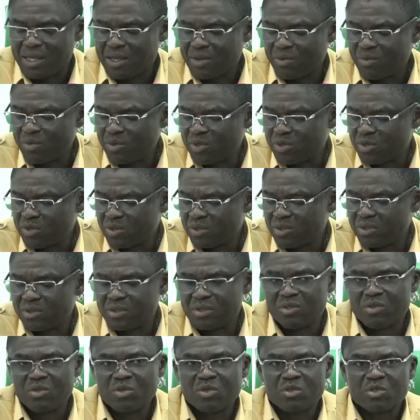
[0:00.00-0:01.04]
We
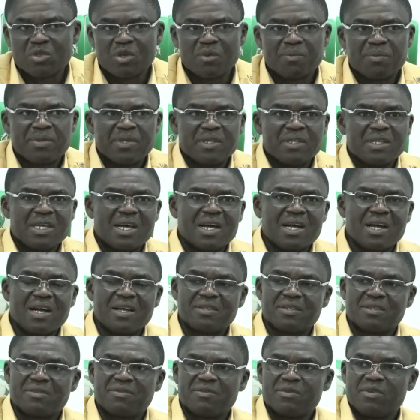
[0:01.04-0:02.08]
should do something that
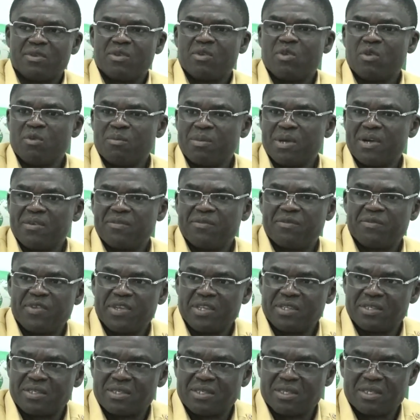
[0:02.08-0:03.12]
has human
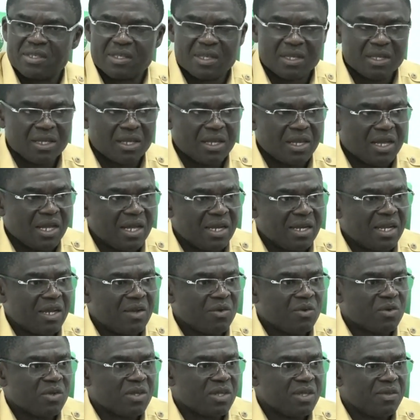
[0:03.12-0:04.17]
face and that
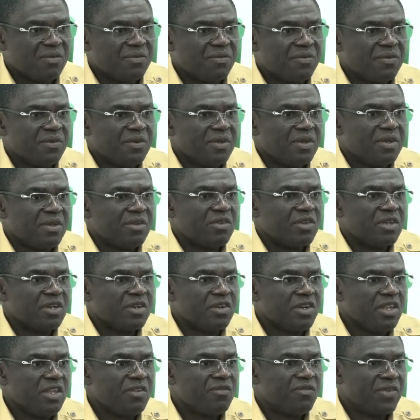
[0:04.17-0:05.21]
will give
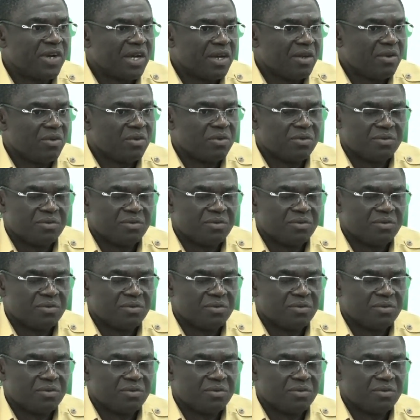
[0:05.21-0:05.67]
real value